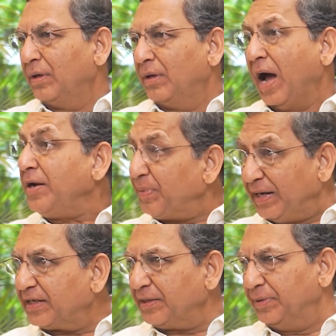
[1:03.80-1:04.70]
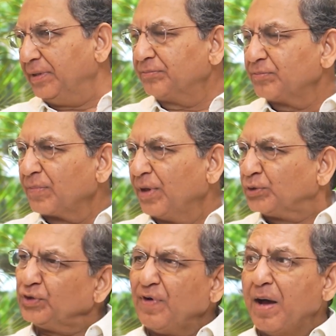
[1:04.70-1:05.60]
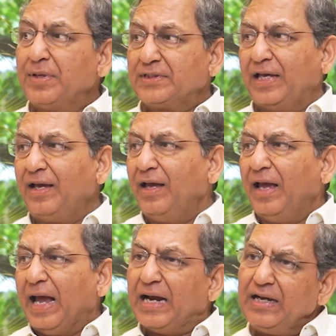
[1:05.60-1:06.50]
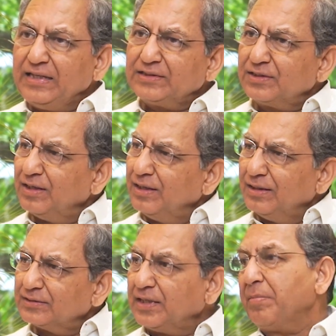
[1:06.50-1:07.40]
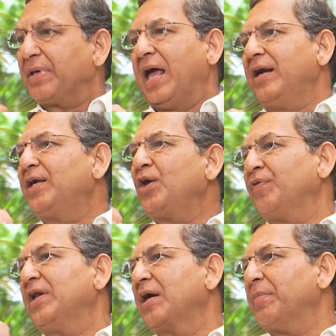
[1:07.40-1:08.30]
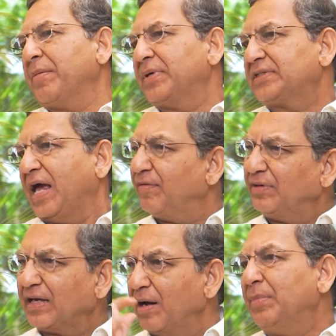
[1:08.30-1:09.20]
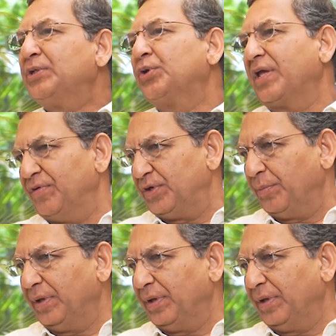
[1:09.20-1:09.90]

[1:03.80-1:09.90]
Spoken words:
unpredictable, so farmers say at least some guarantee of income I must have, and the government should give it to me.